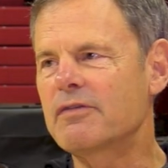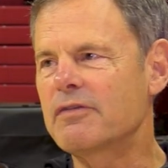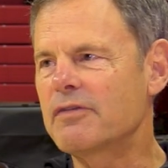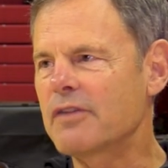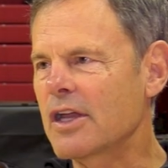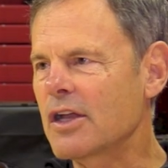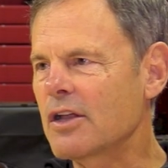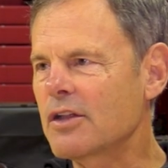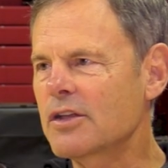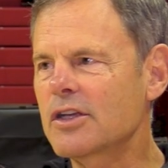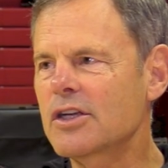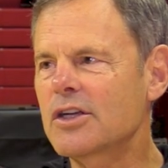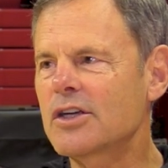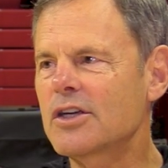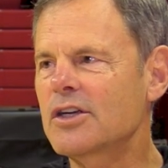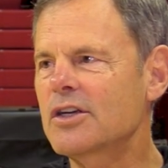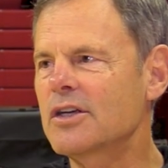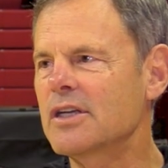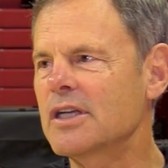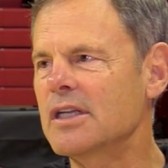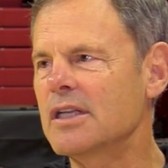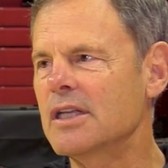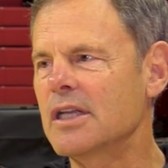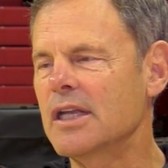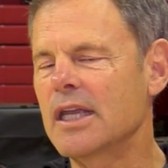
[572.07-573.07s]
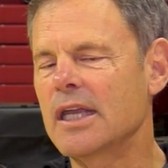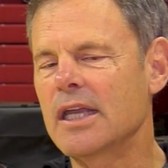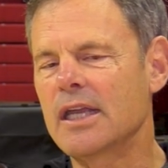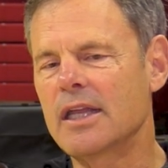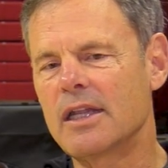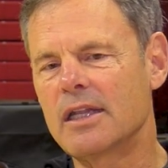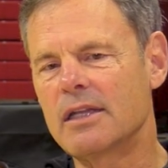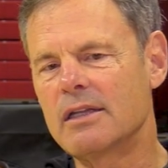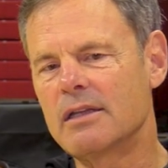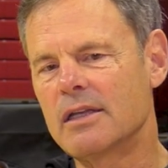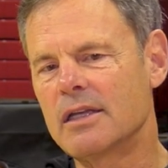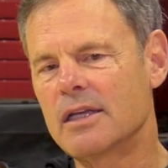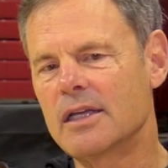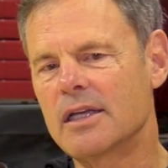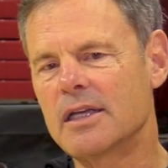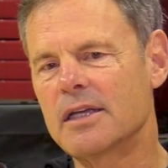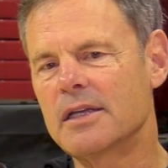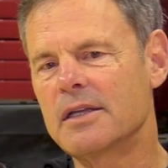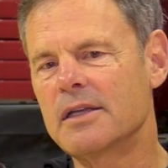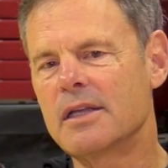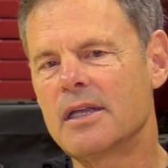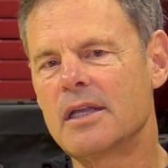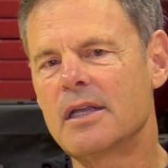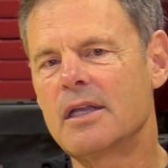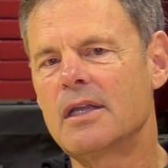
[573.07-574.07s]
failure.
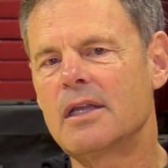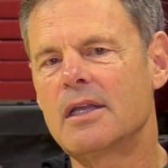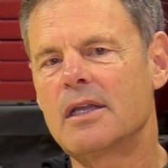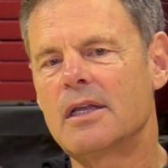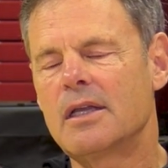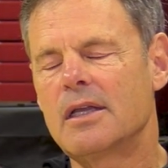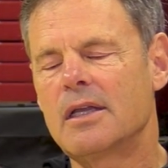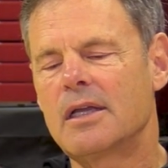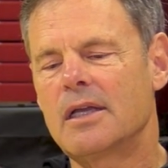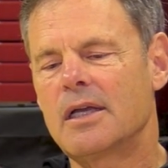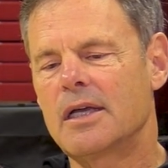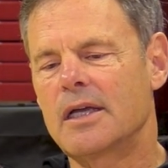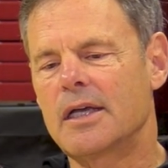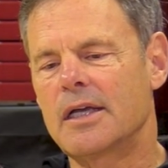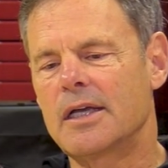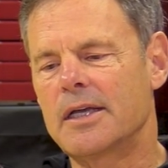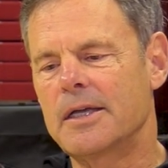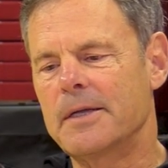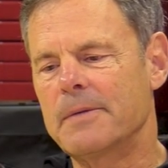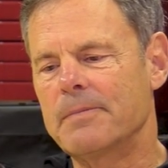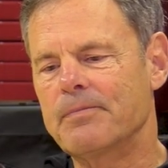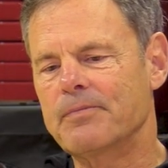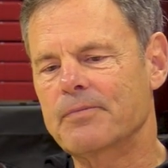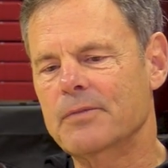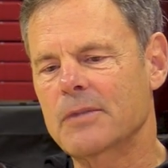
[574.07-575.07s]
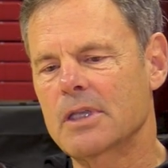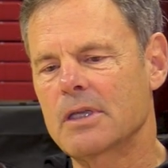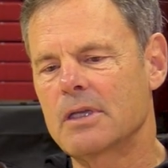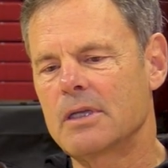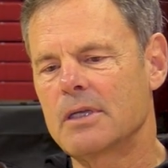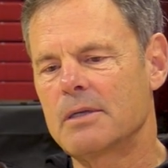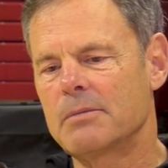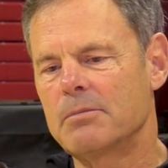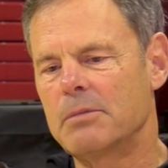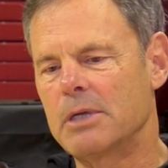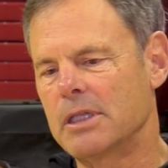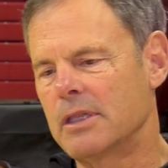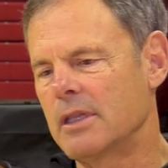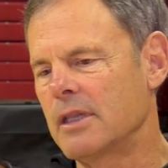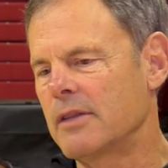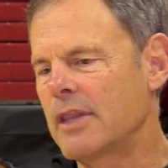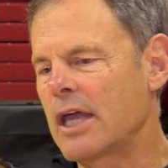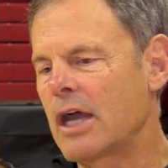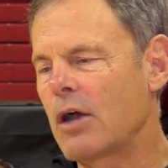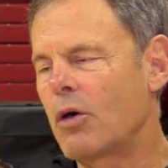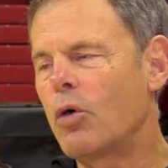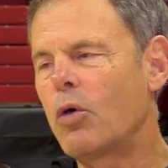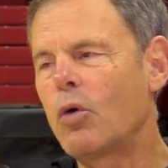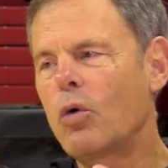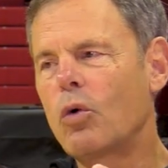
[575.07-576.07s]
But
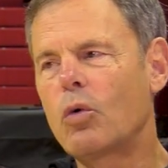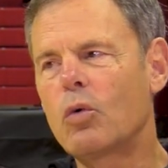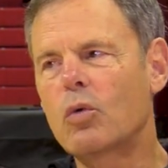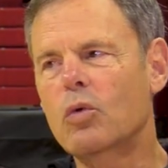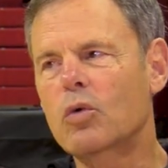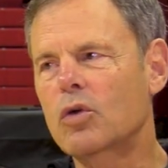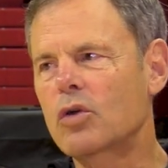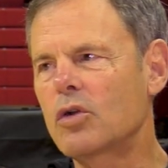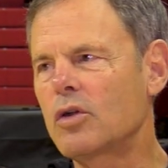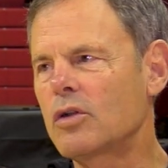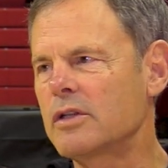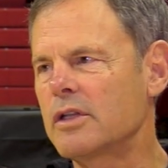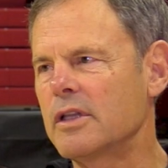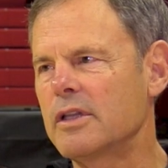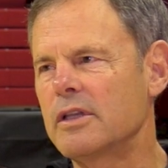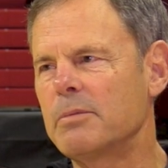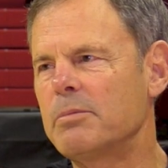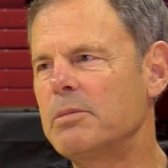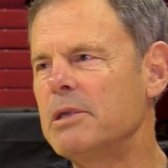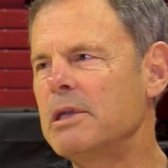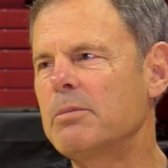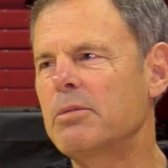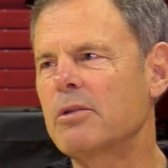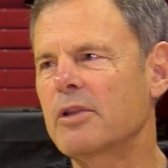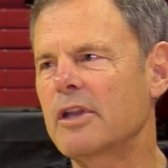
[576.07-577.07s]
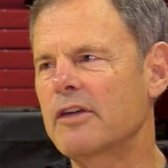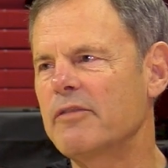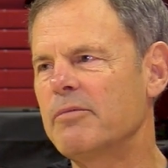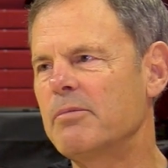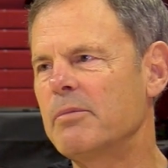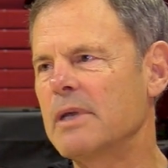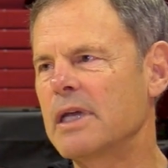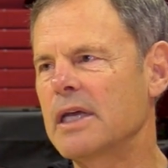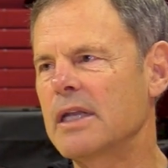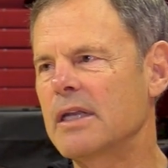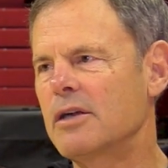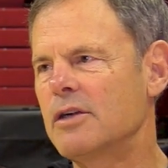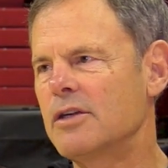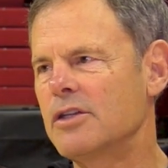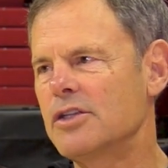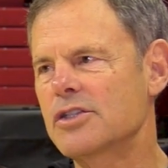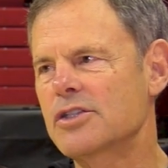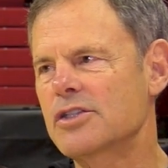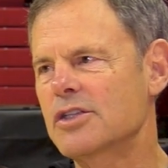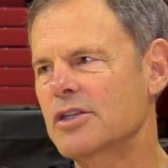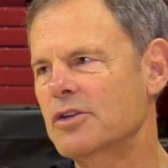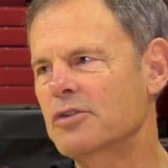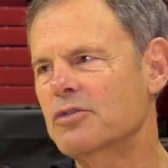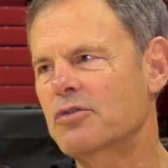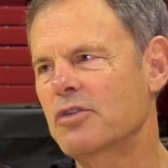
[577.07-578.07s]
that whole world and the people I've met are
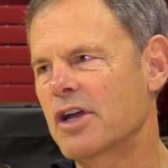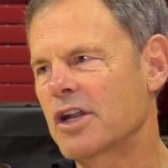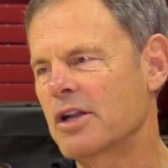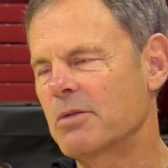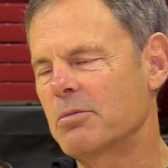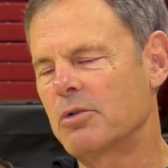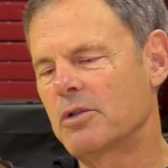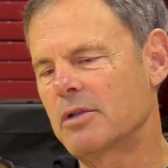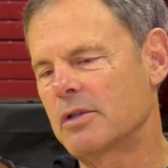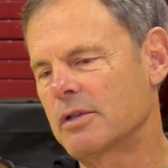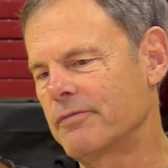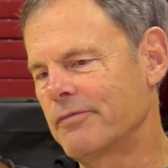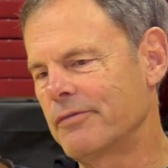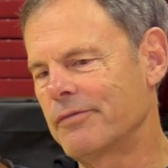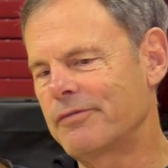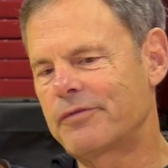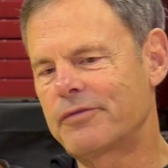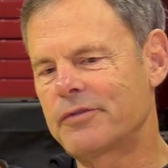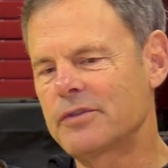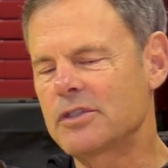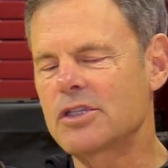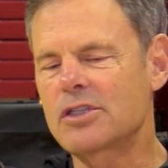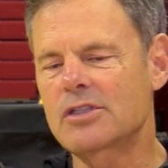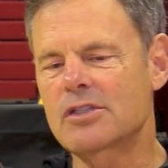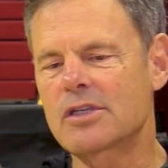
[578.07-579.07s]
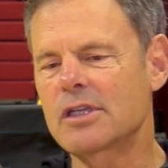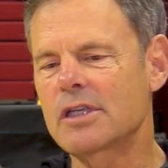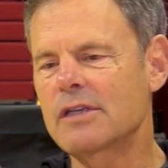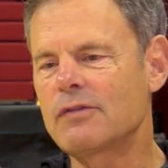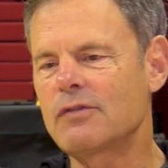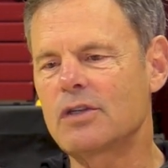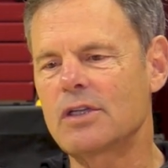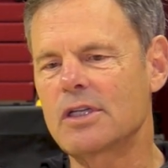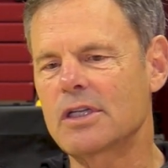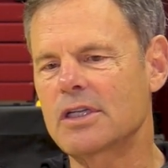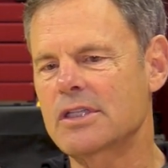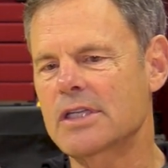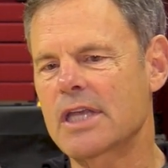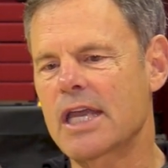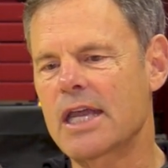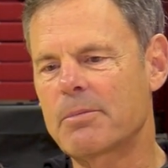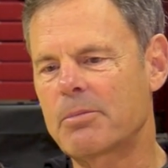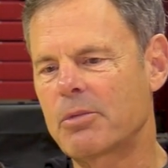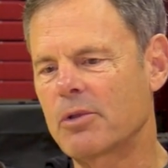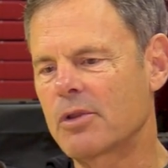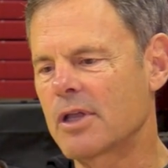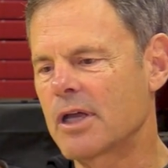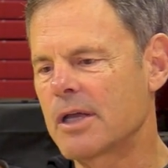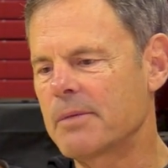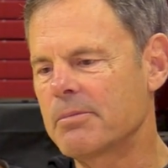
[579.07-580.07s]
just incredible. And just to give you an
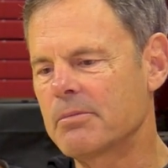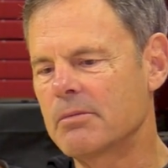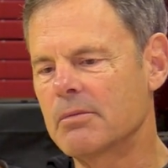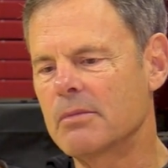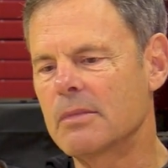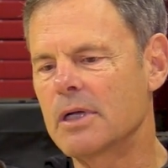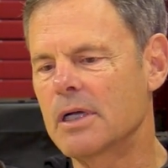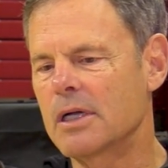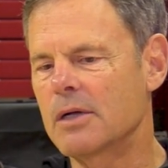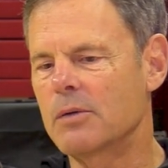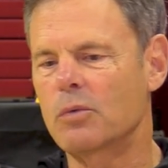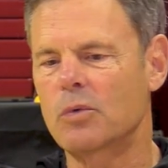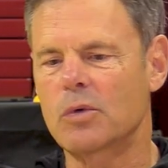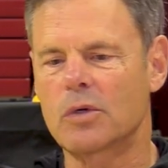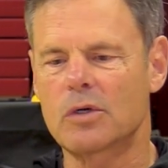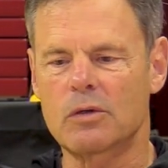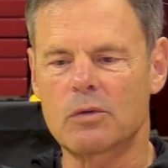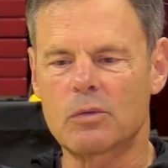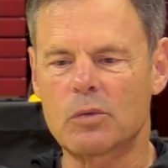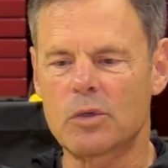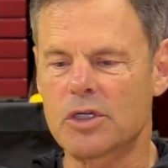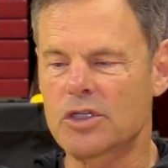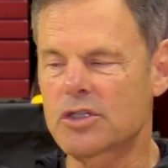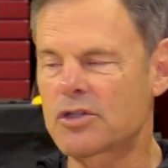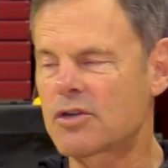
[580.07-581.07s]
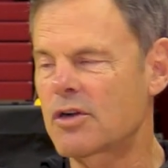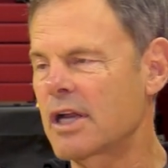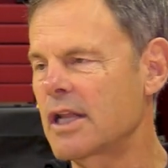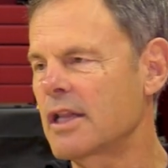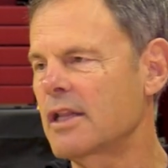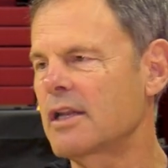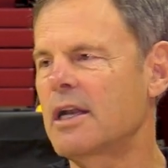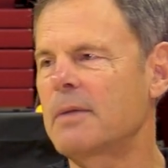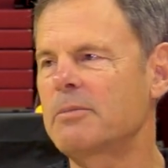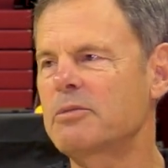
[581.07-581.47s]
example, we're trailing